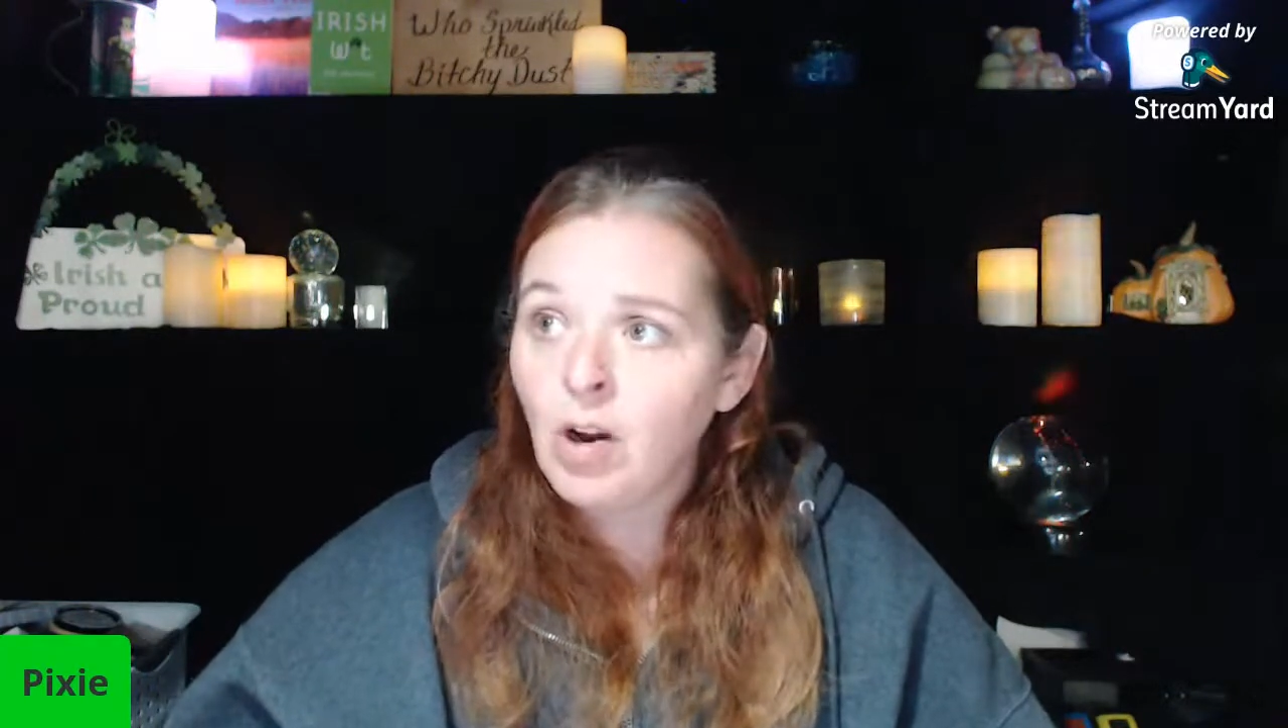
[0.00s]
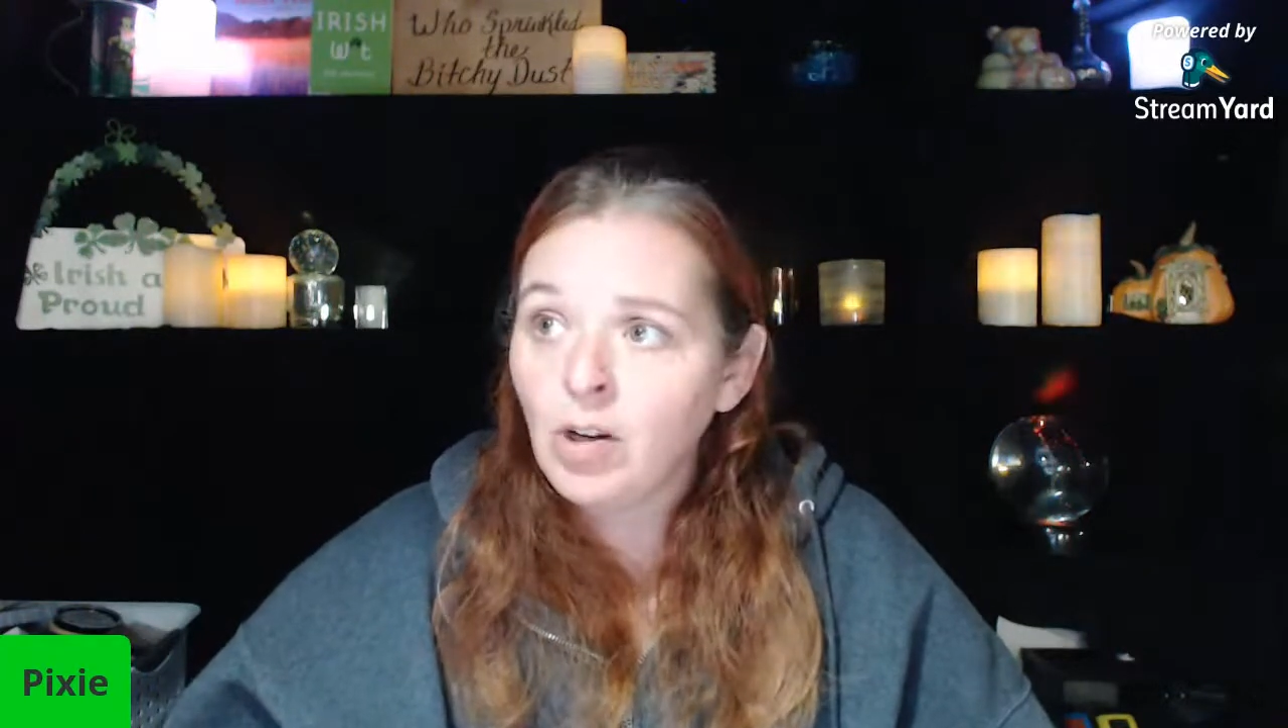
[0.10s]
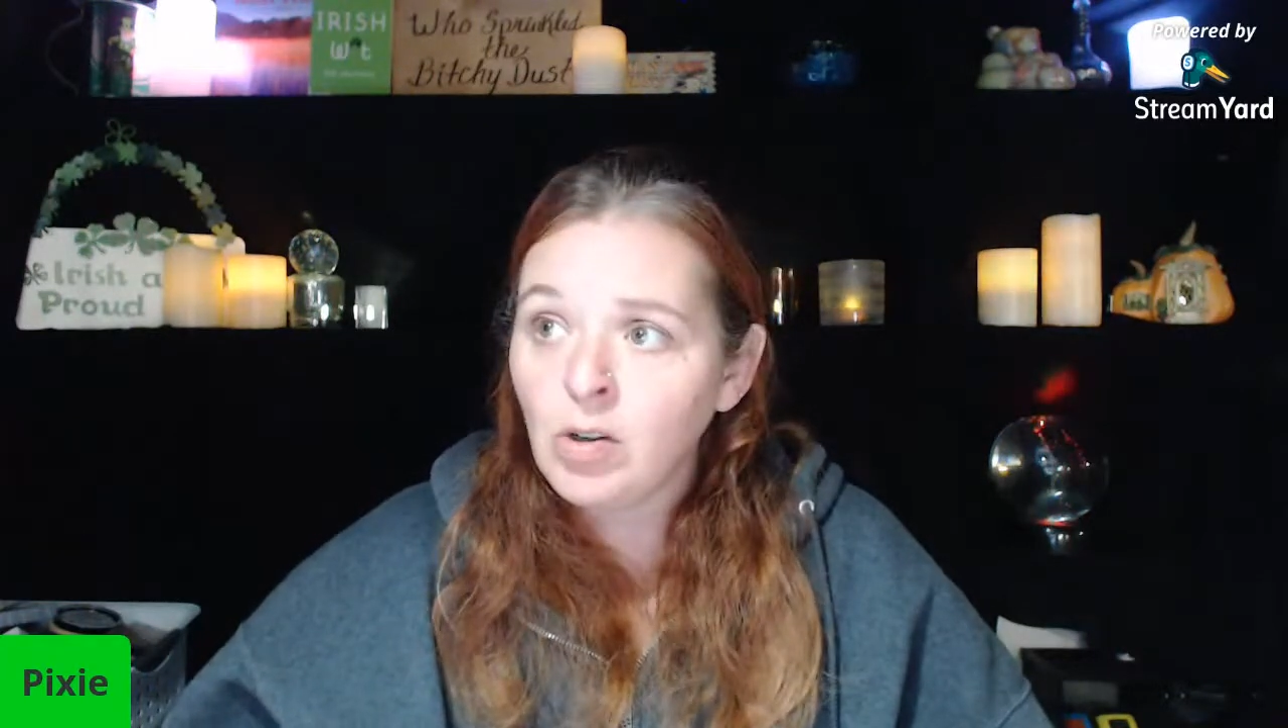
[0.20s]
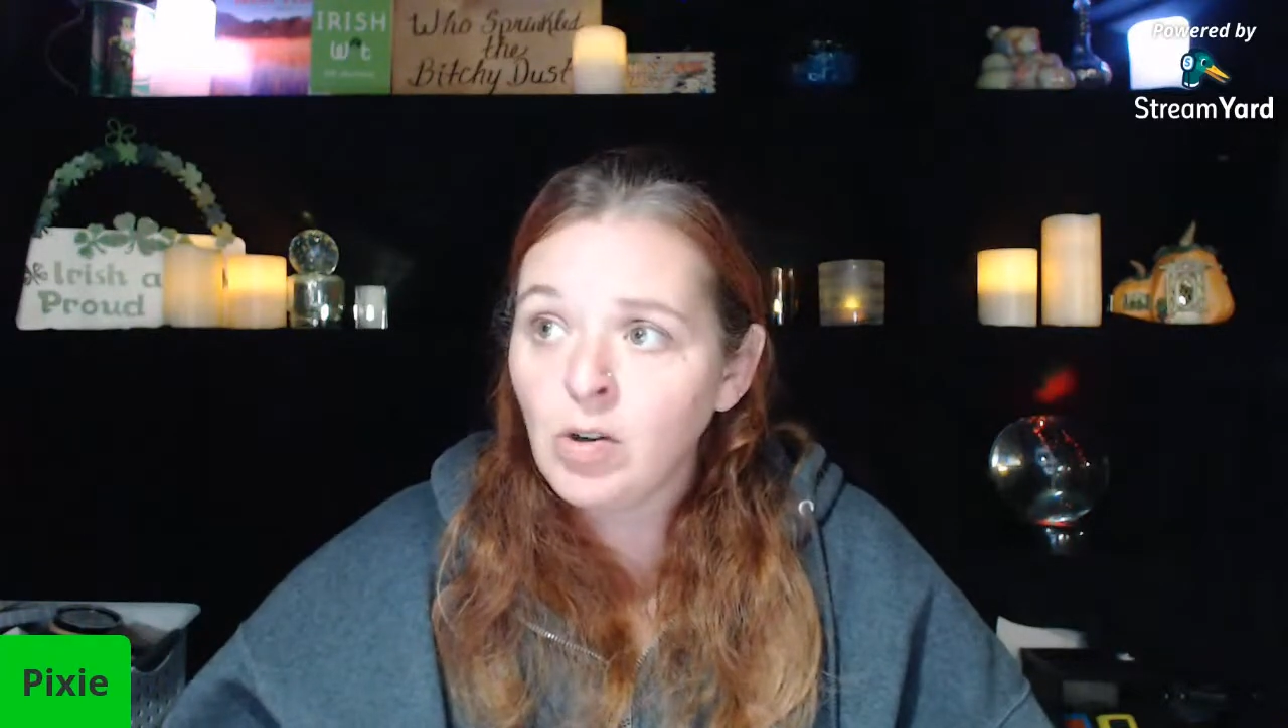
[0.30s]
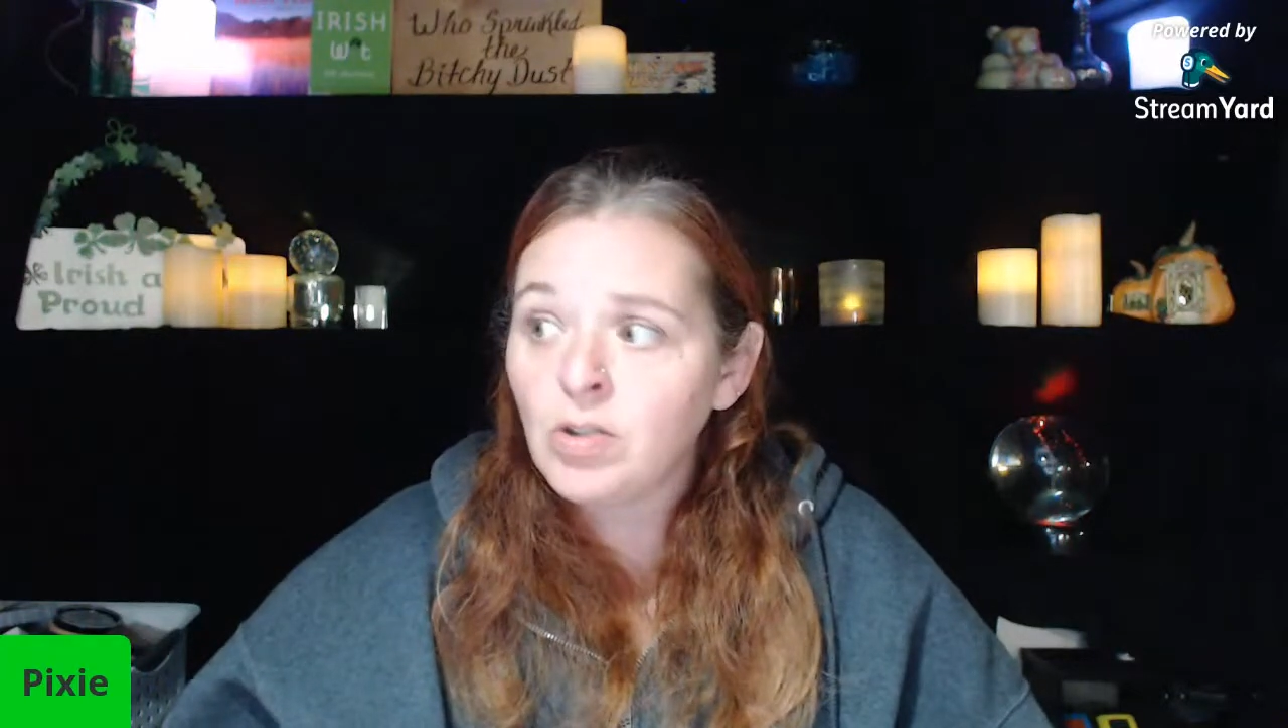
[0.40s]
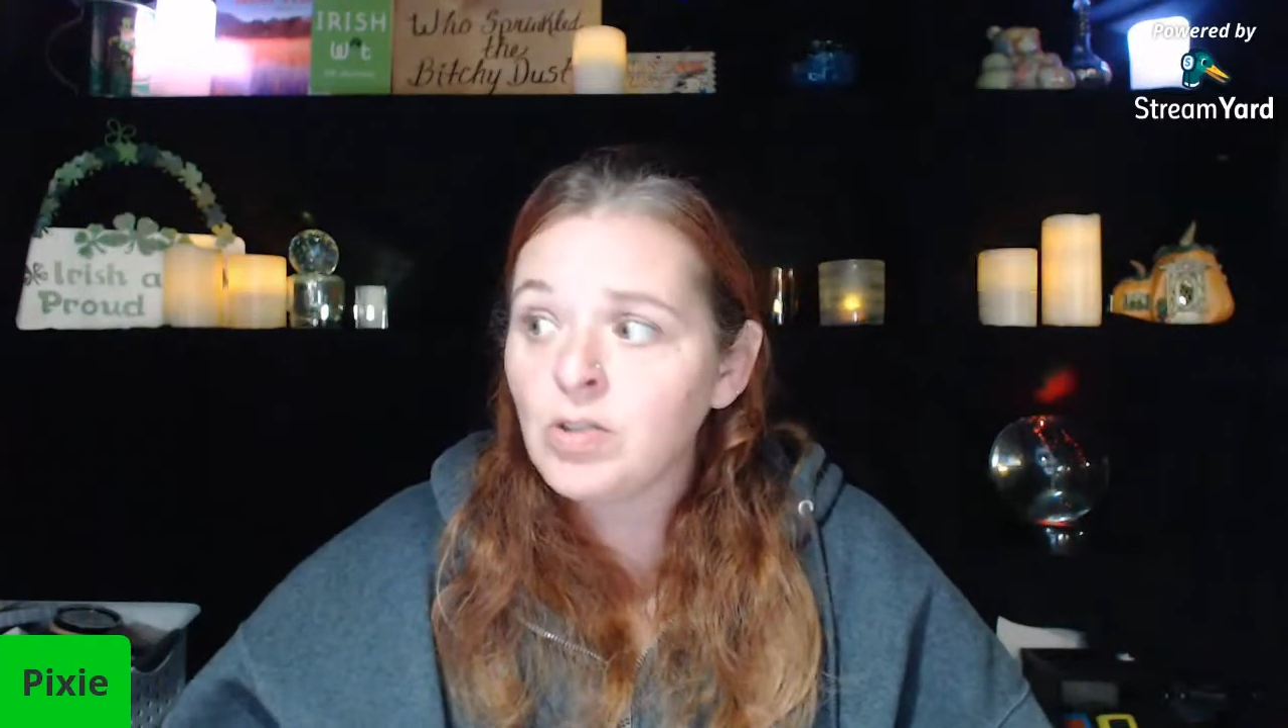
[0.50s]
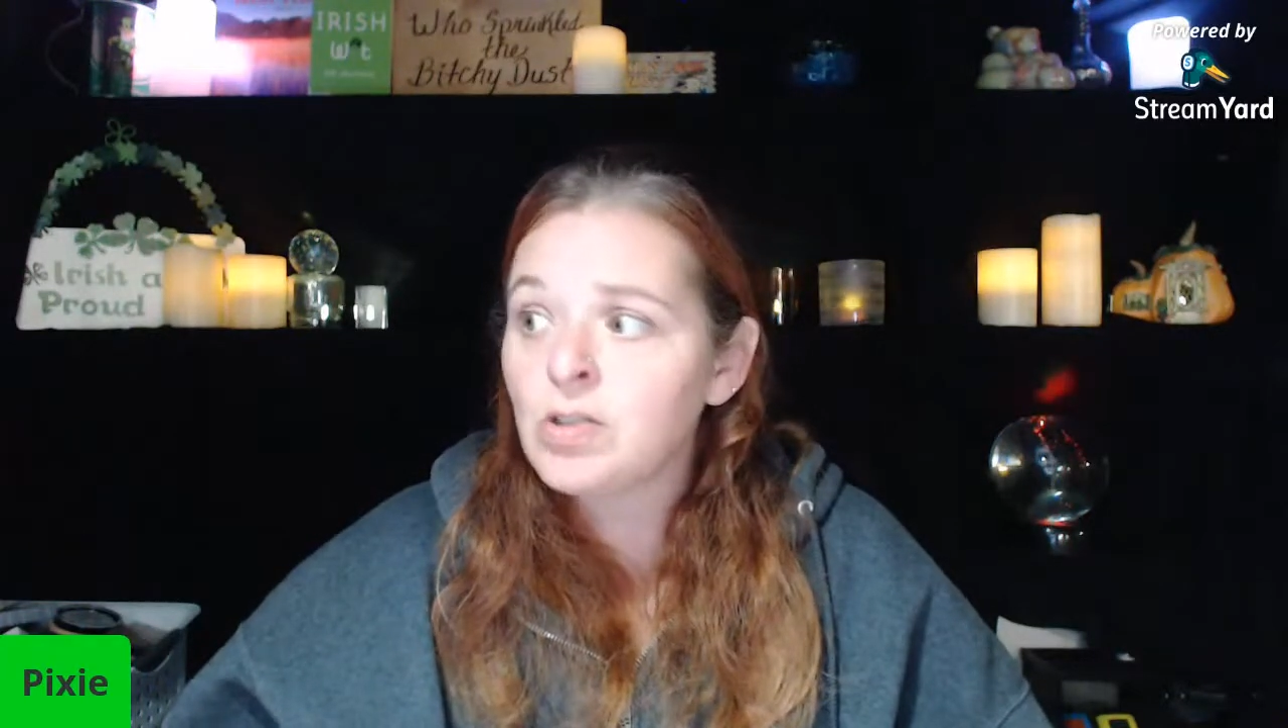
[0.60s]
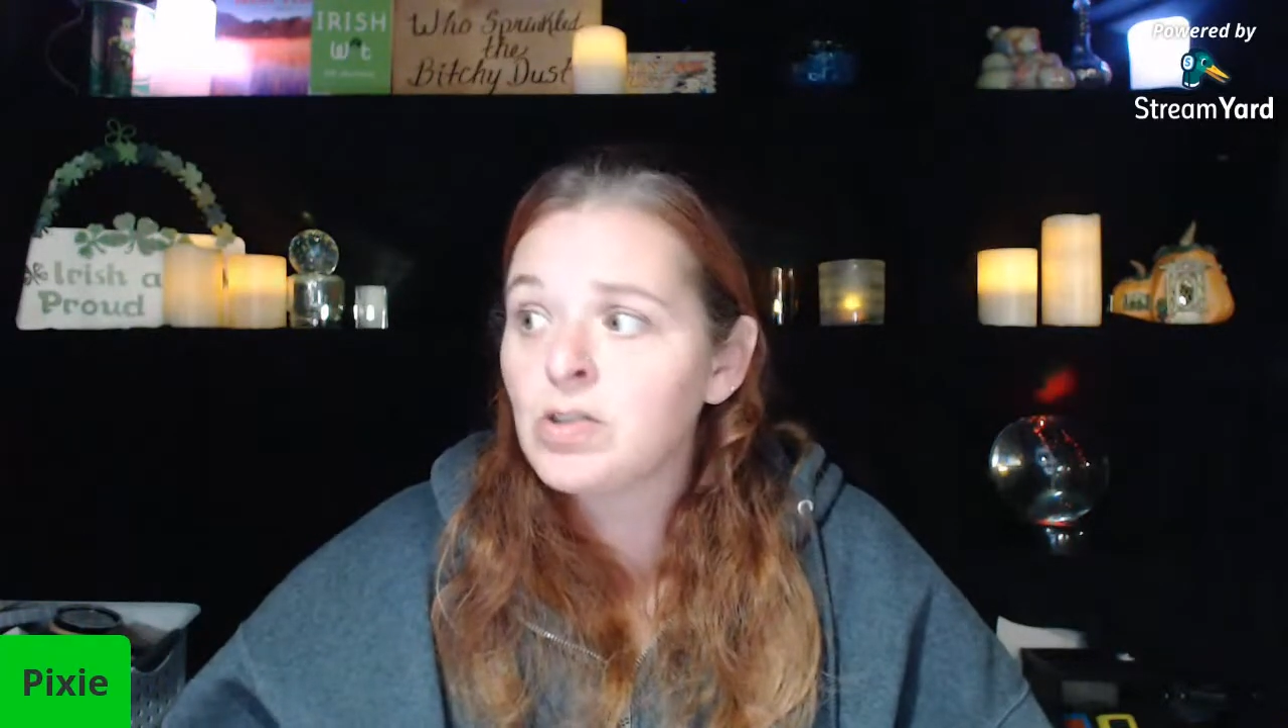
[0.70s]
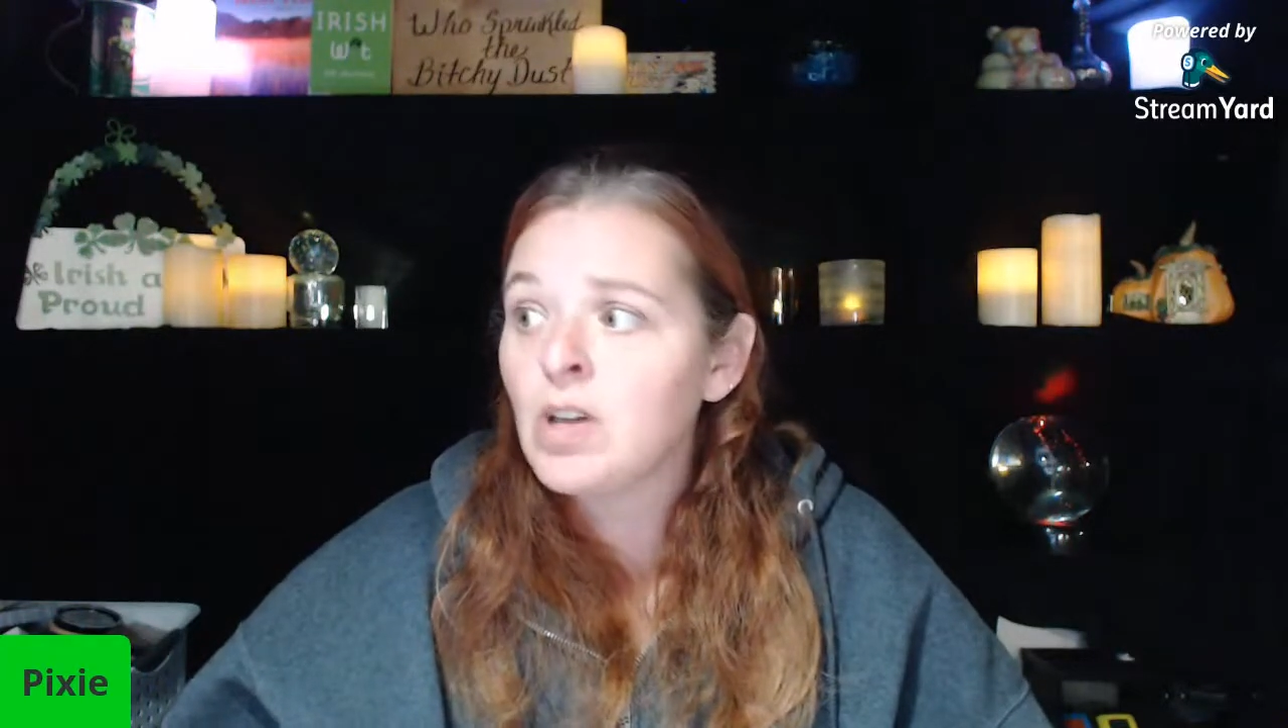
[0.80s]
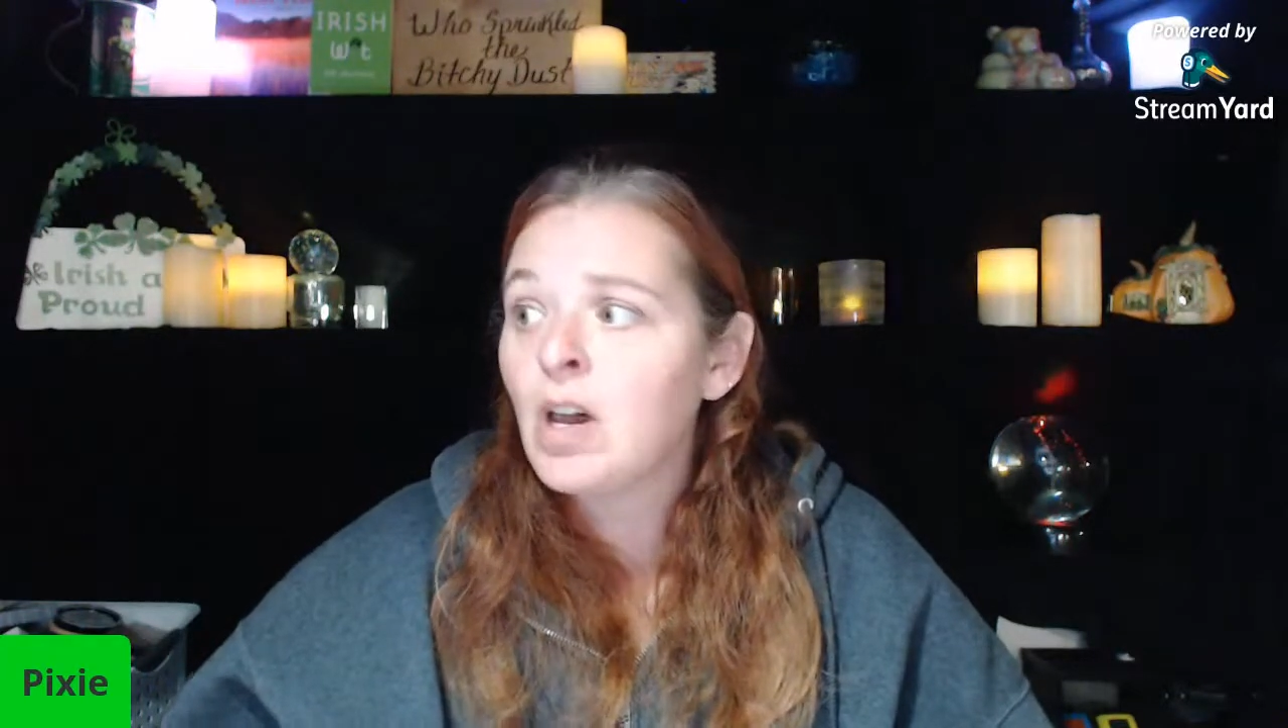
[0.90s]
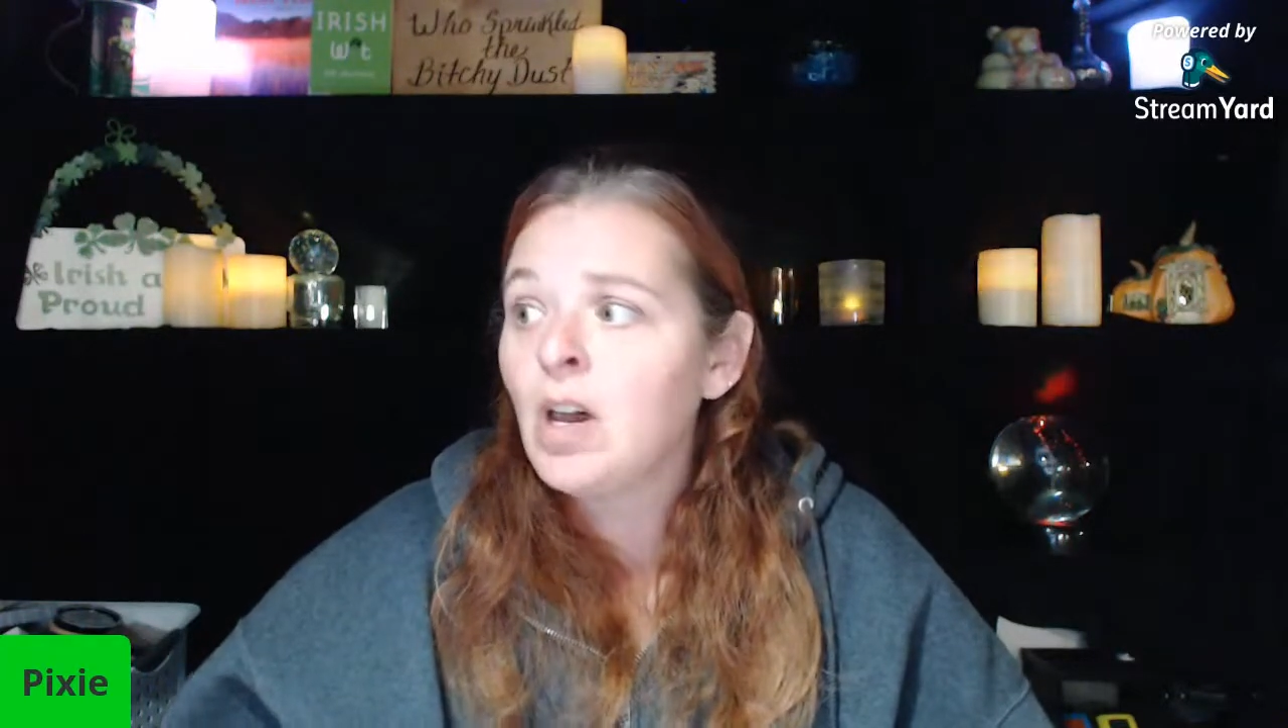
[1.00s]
articles.